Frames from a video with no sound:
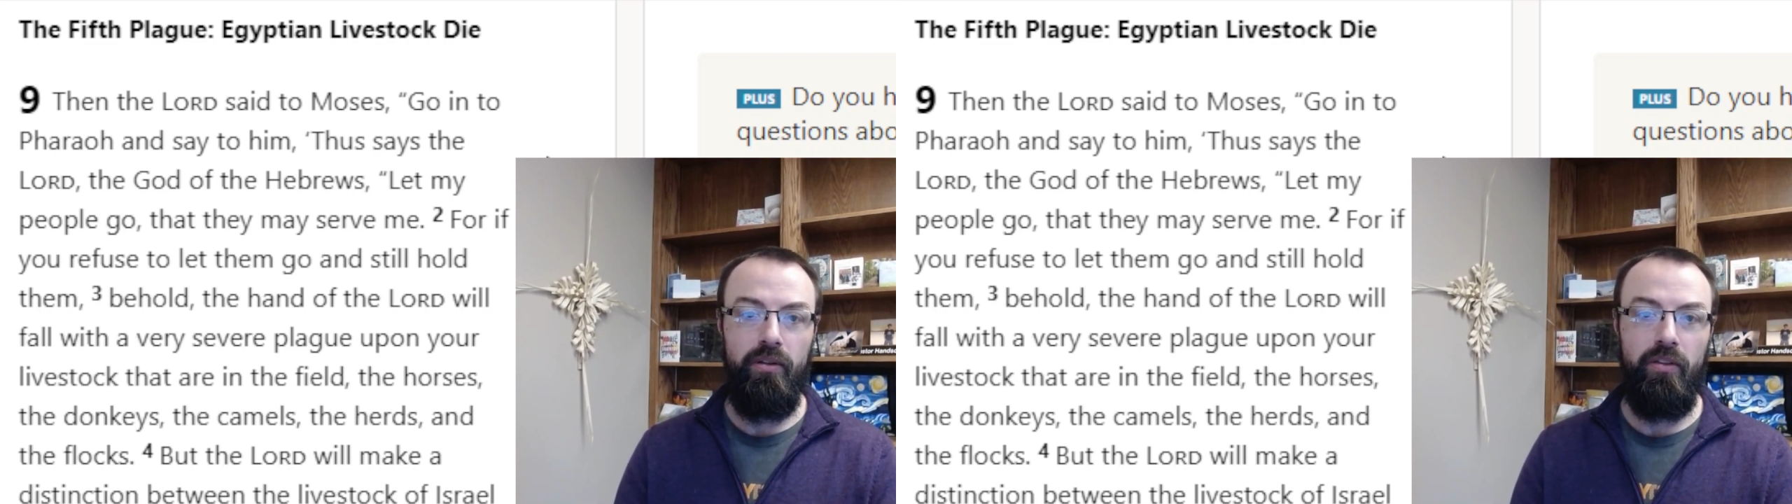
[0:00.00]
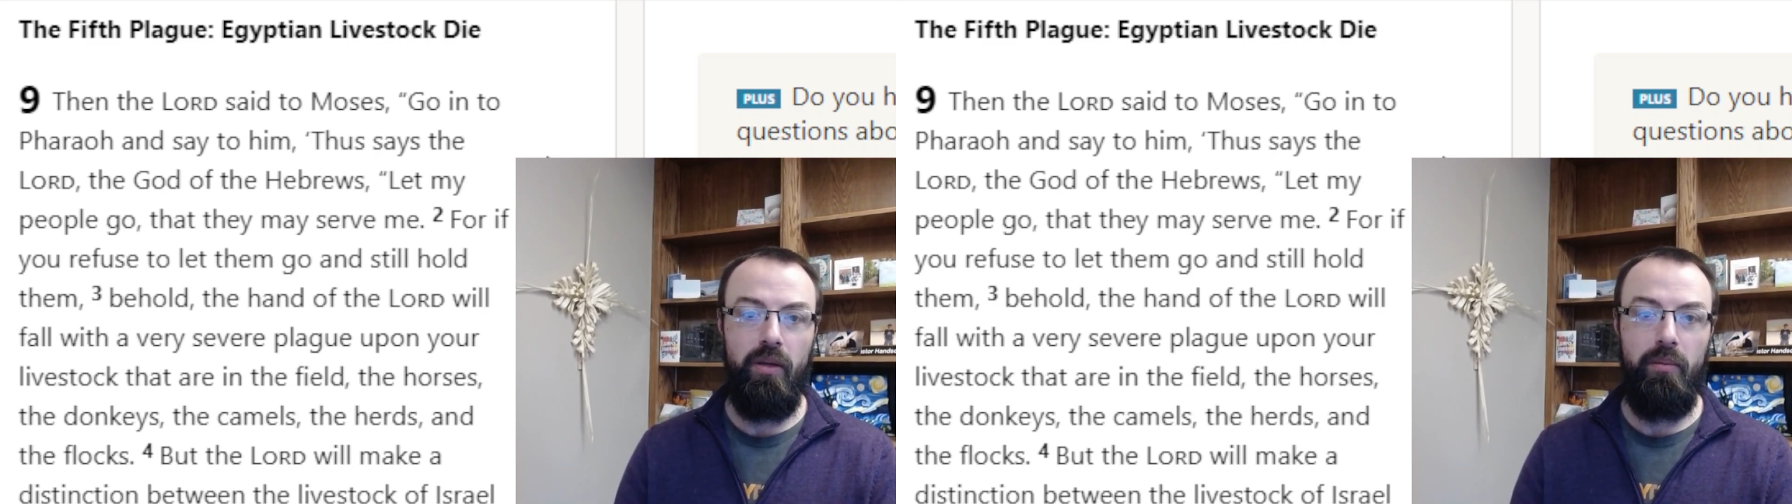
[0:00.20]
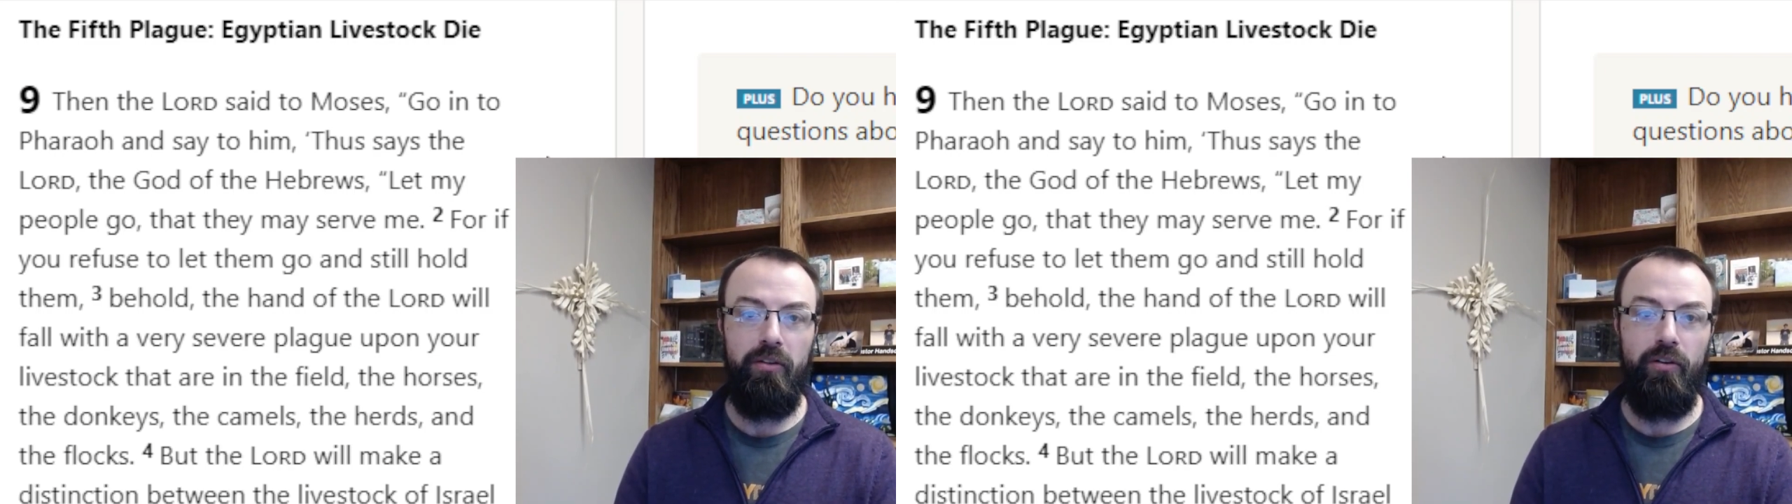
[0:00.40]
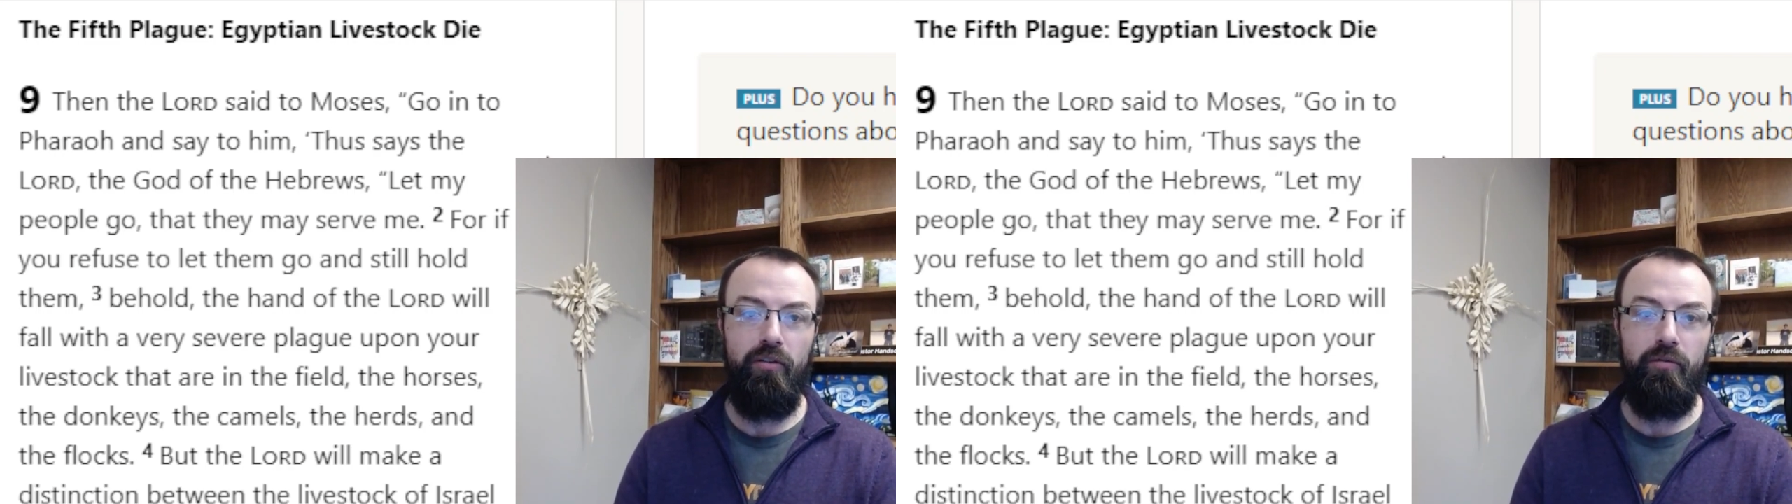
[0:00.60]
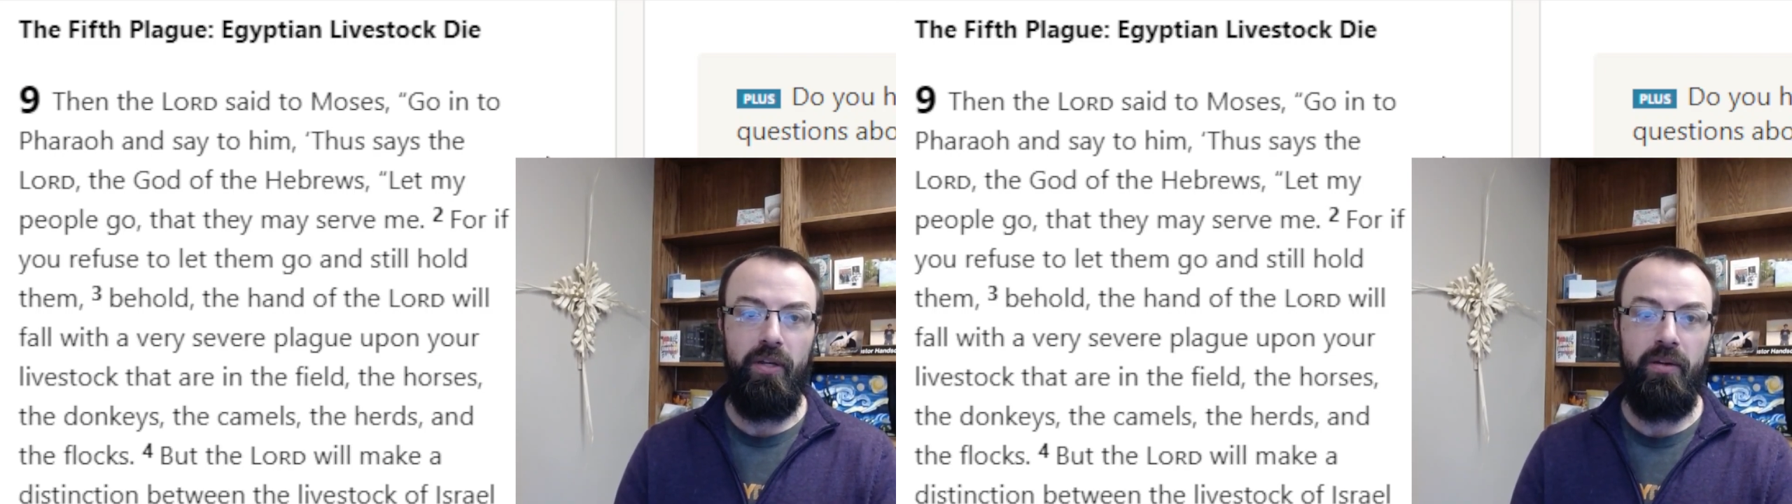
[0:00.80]
that they may
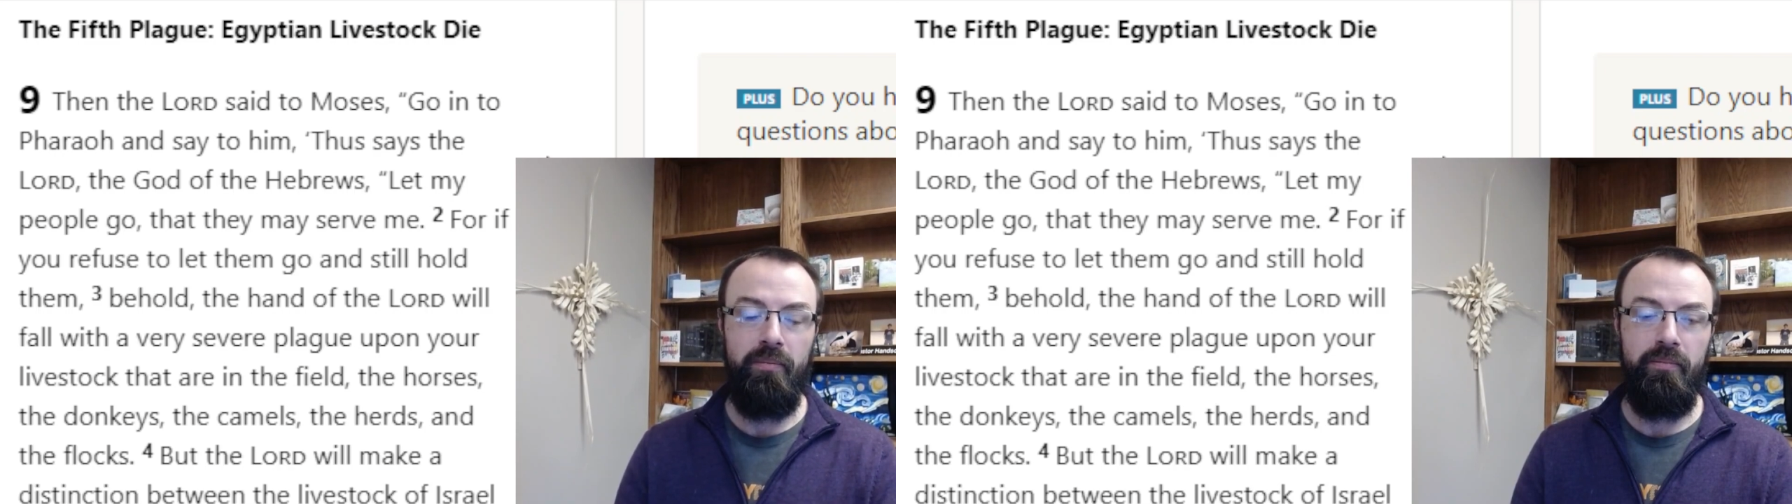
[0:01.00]
serve me.